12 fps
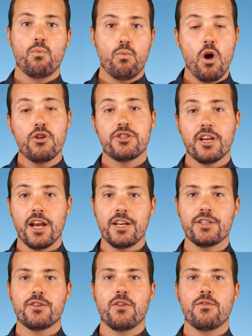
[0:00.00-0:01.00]
won't
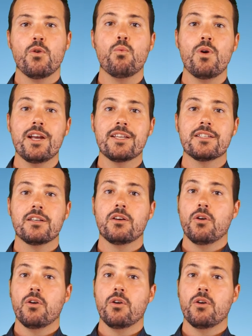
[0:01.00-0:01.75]
change for weeks